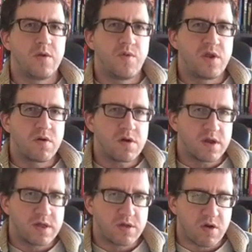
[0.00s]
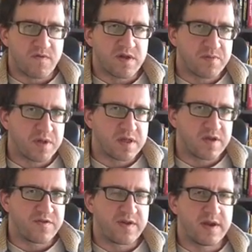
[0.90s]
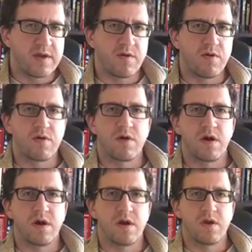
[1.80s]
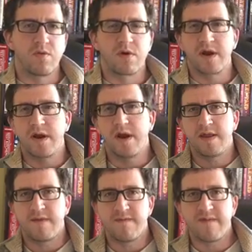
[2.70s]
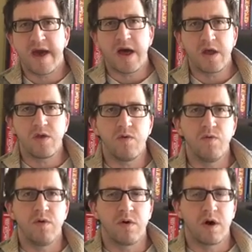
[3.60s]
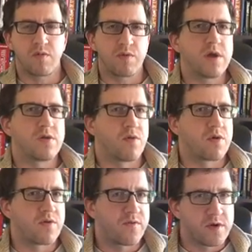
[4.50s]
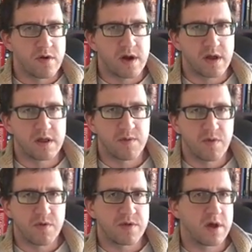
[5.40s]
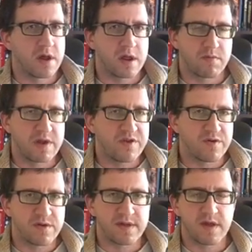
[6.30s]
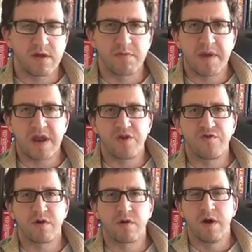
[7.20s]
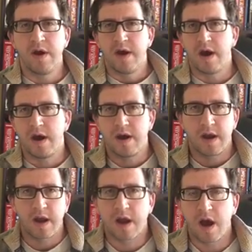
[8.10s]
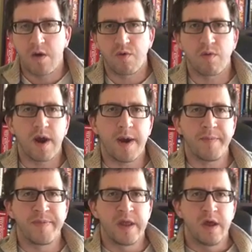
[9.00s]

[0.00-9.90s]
When you're in a service position or you work as a value resource for your customers, like a regional sales manager and an account rep,